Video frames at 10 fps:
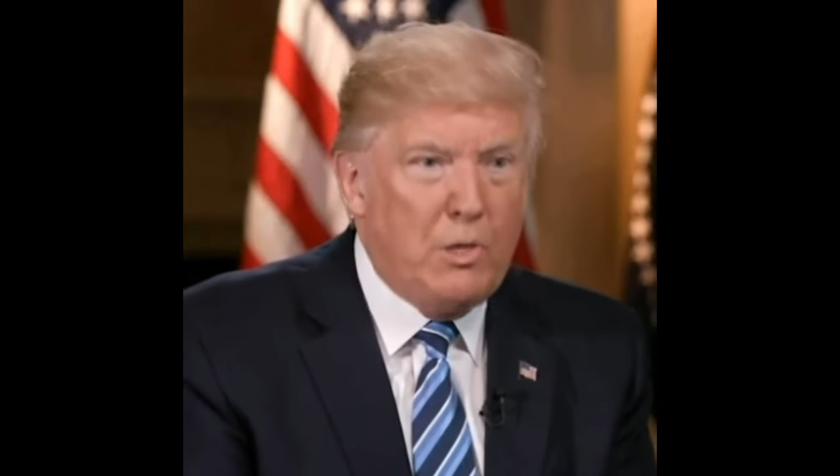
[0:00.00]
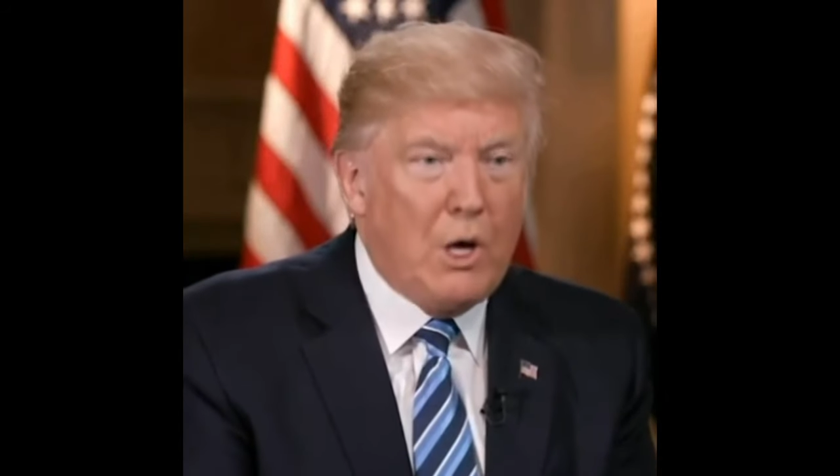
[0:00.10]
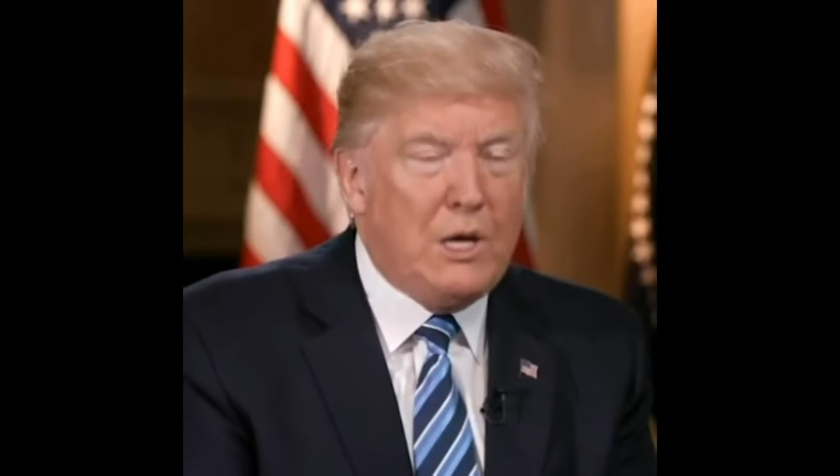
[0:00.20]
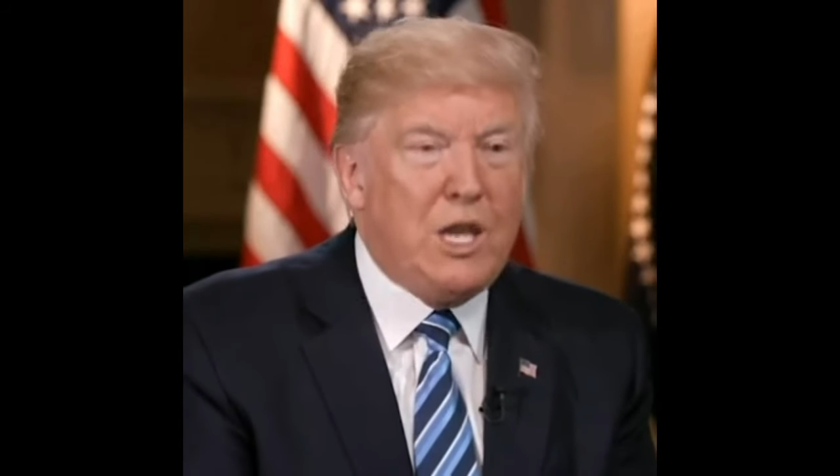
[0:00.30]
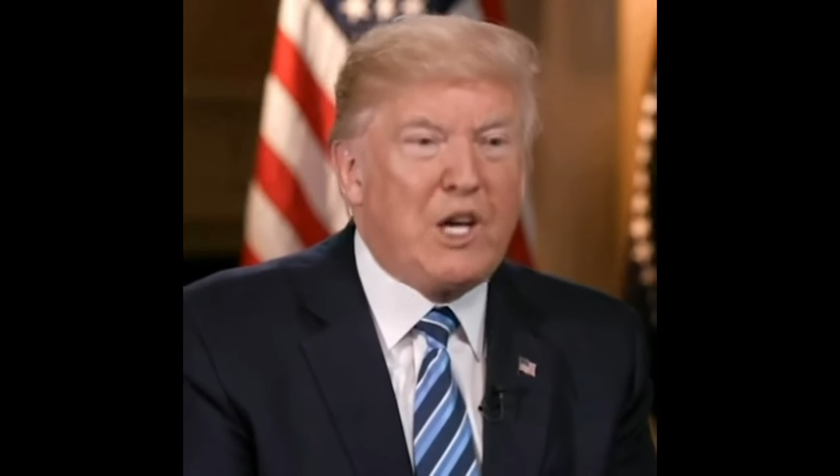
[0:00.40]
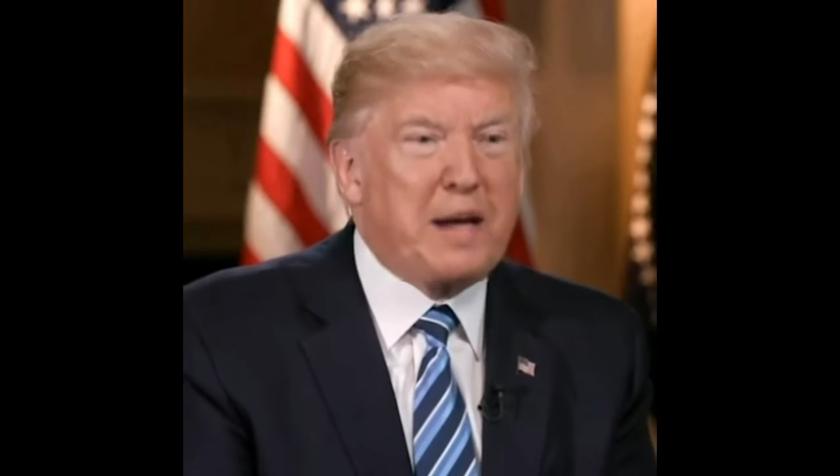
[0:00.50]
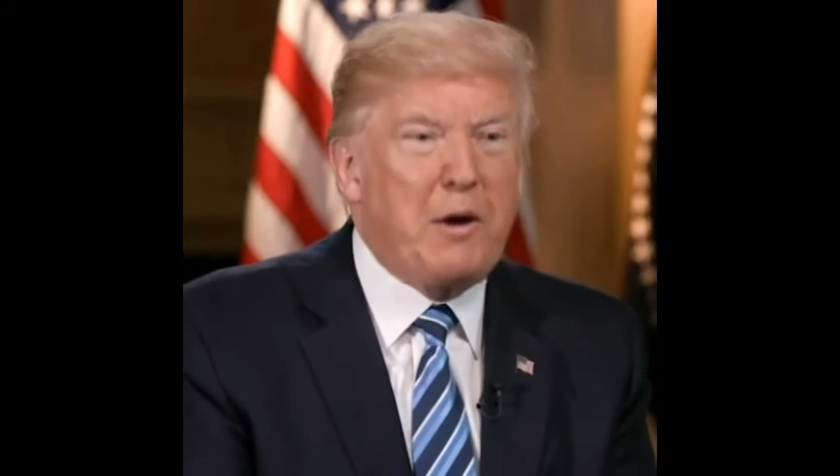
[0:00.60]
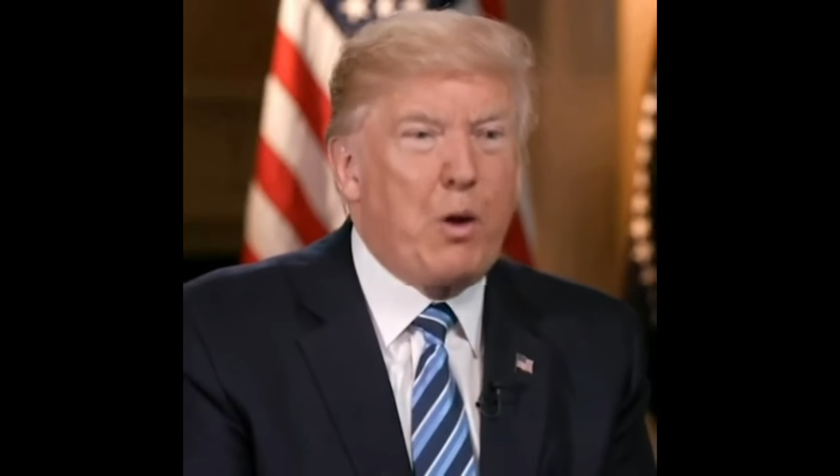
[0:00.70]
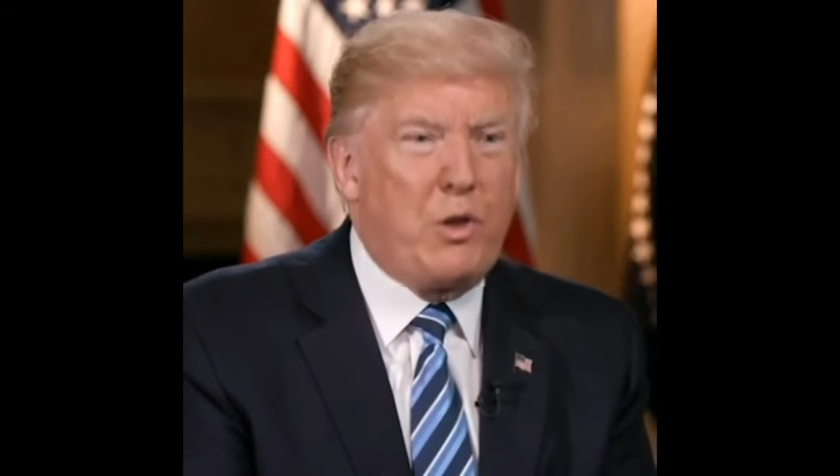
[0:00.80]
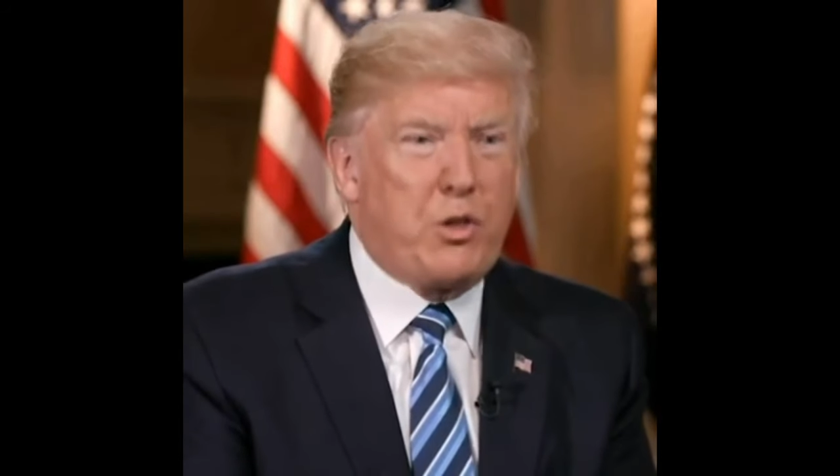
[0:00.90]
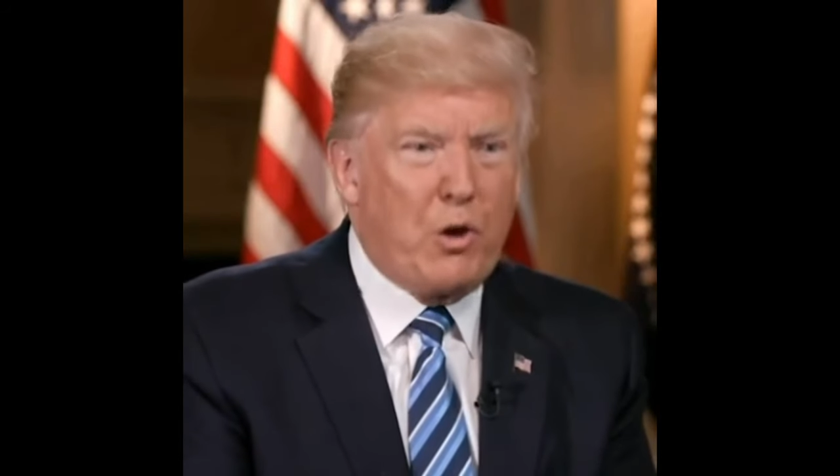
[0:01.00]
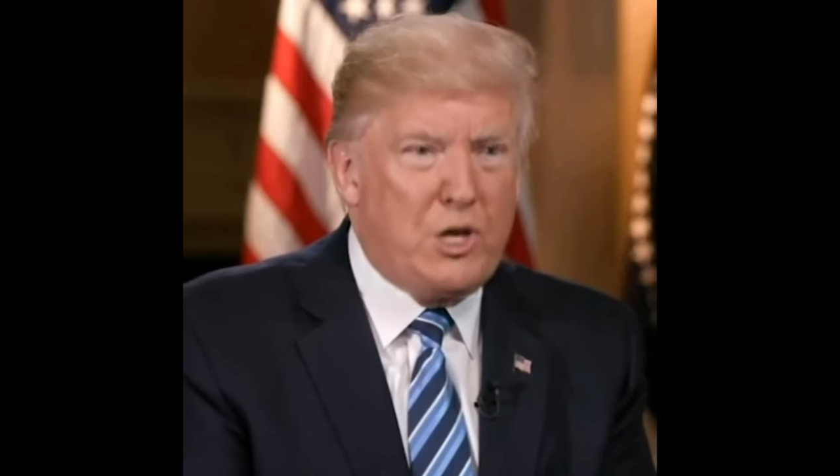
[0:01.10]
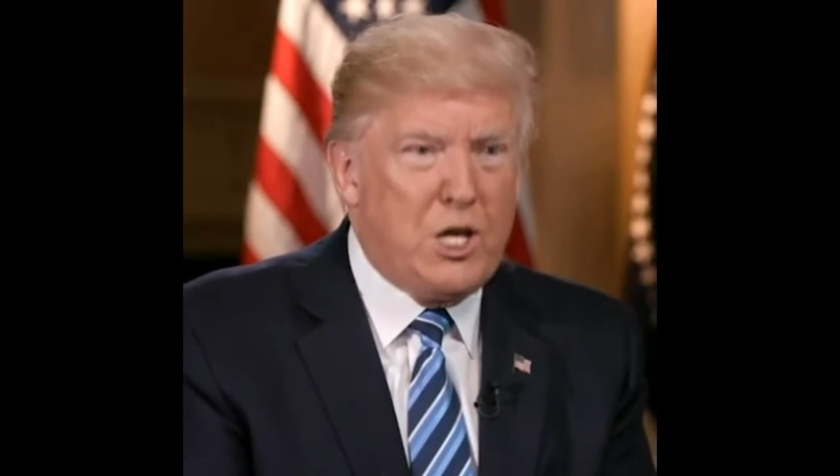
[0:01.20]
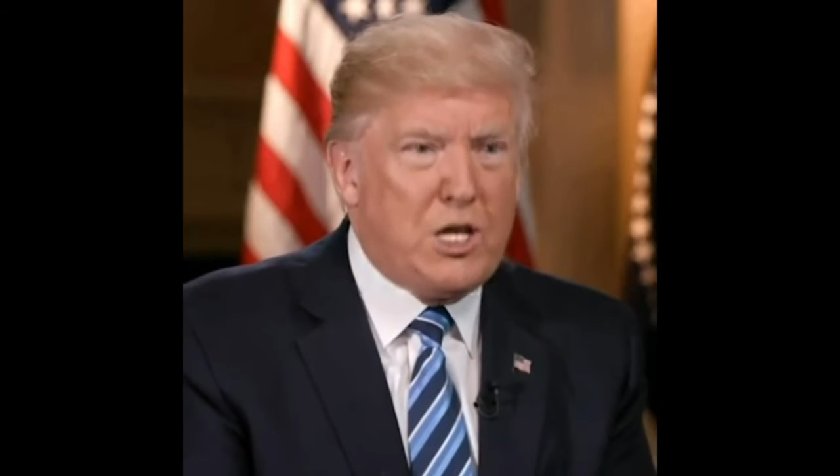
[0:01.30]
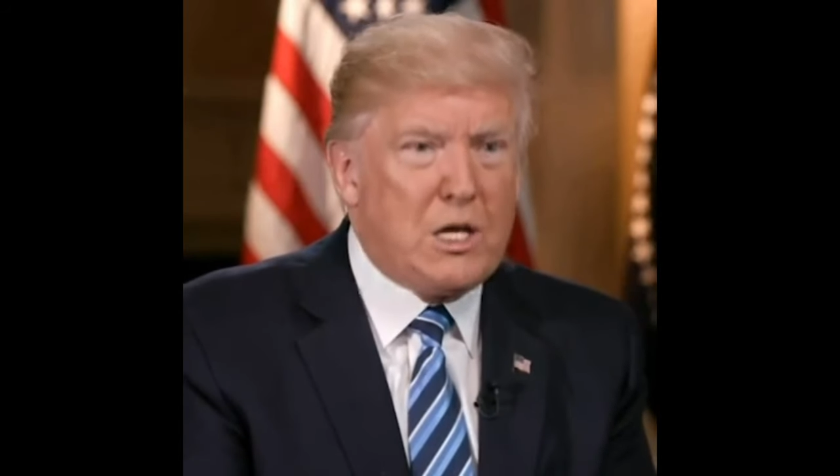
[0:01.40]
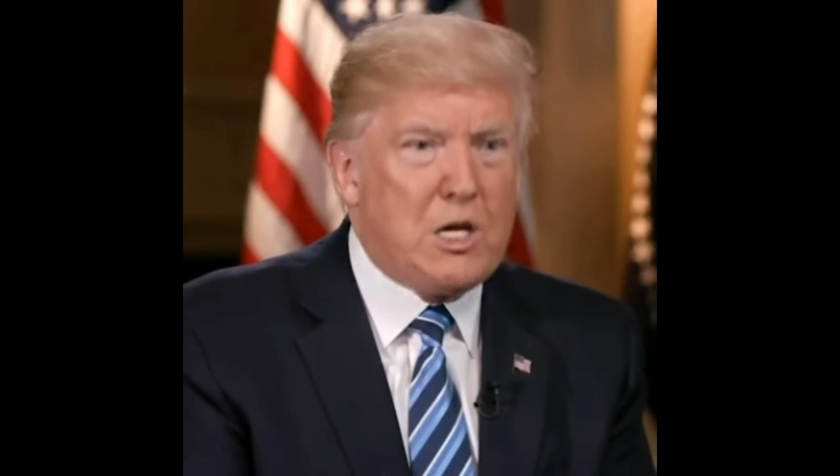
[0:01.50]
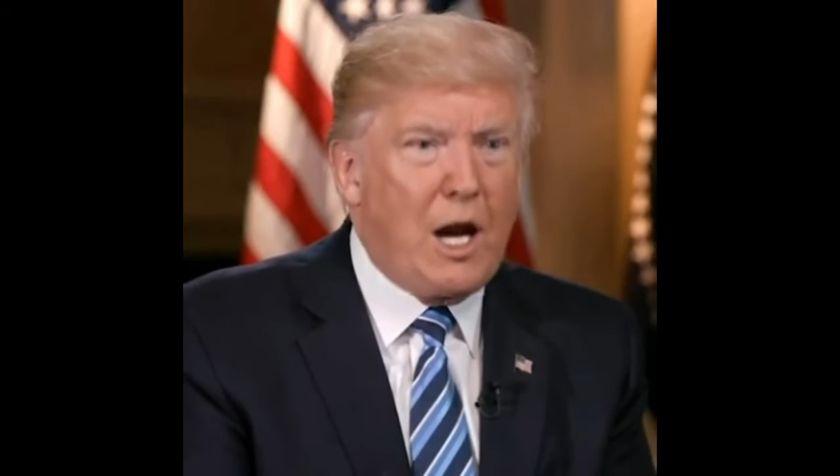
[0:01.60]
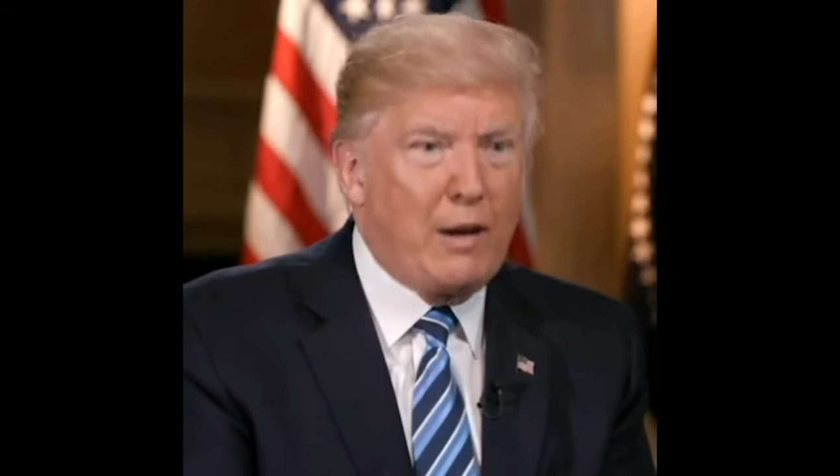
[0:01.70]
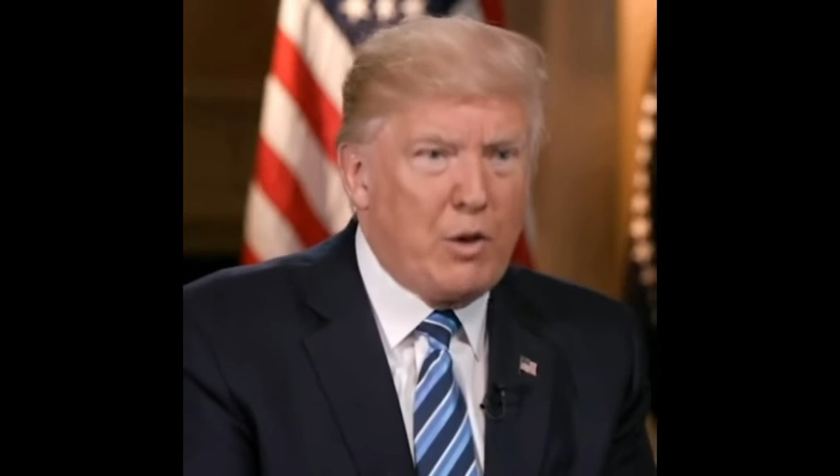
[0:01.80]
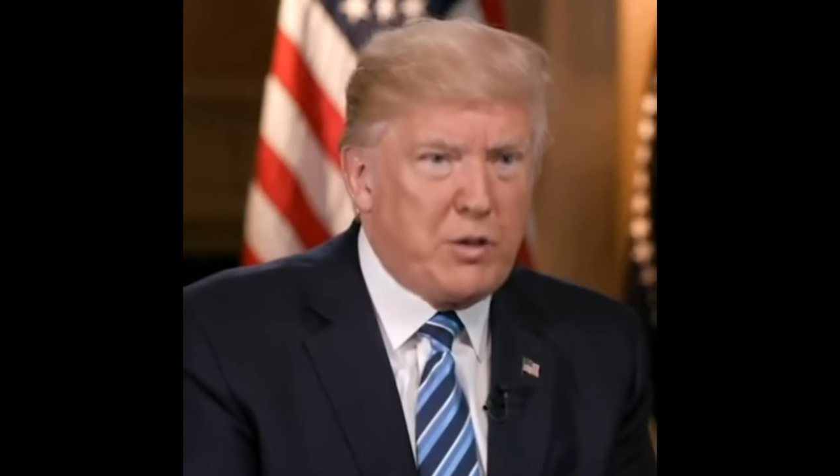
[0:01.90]
military heroes losers and
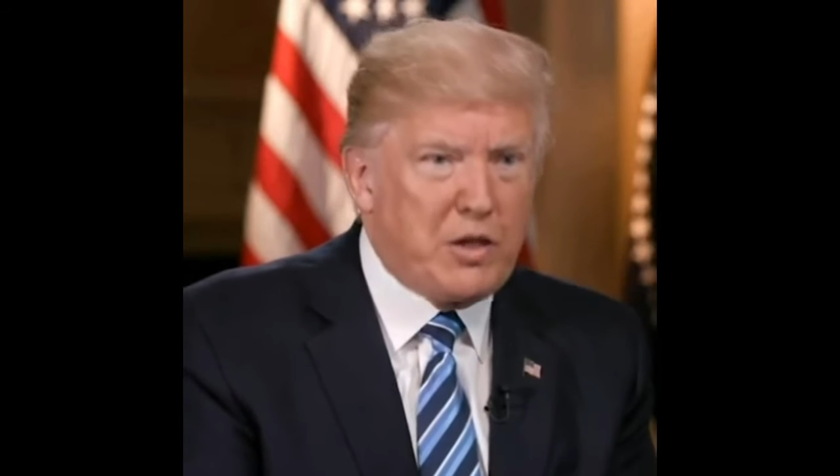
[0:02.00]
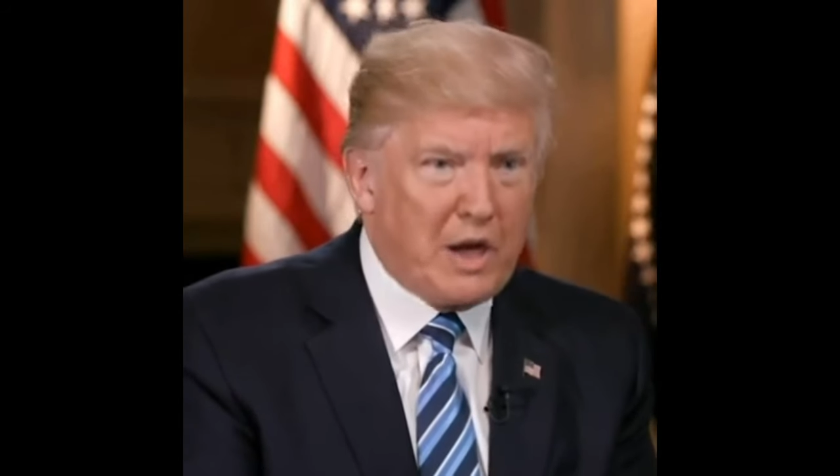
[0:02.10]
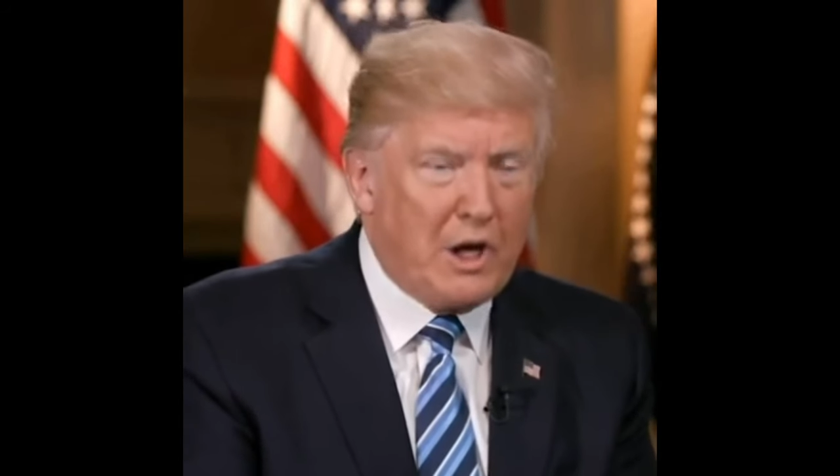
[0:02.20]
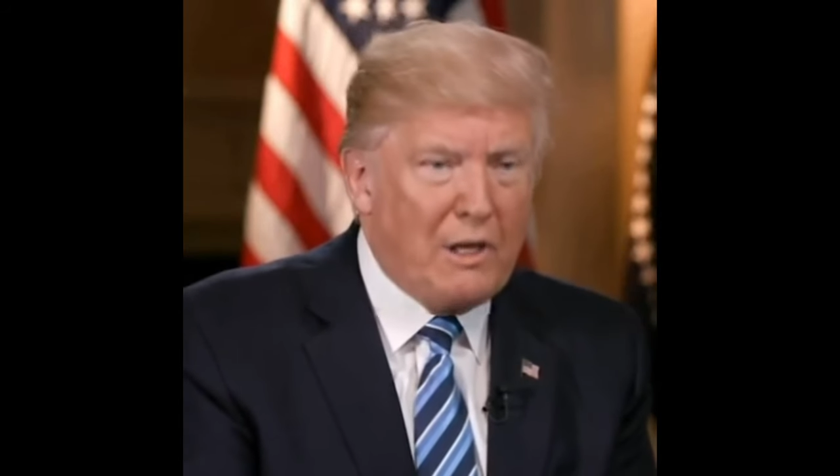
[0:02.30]
suckers,